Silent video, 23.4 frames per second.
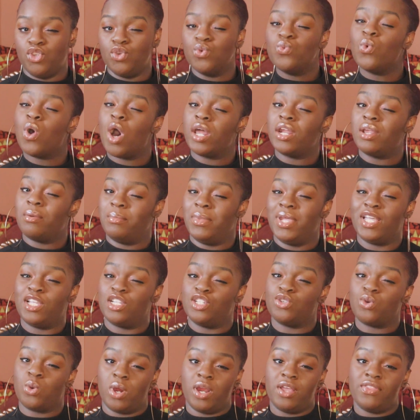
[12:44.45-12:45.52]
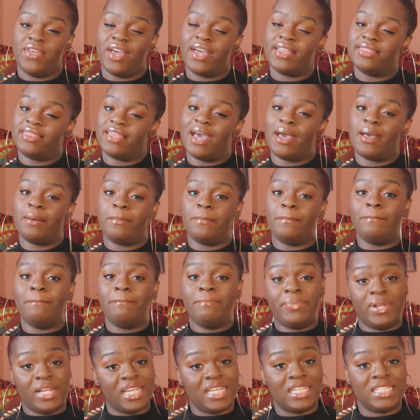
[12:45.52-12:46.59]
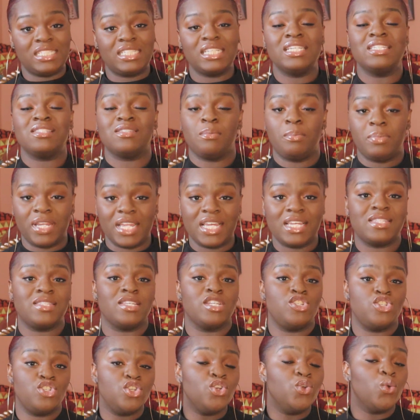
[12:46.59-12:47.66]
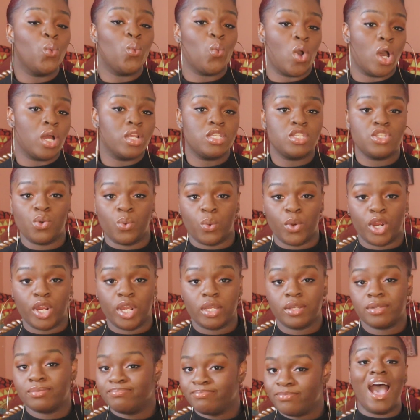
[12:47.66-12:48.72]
You want to make sure that that place is a place that you want to work.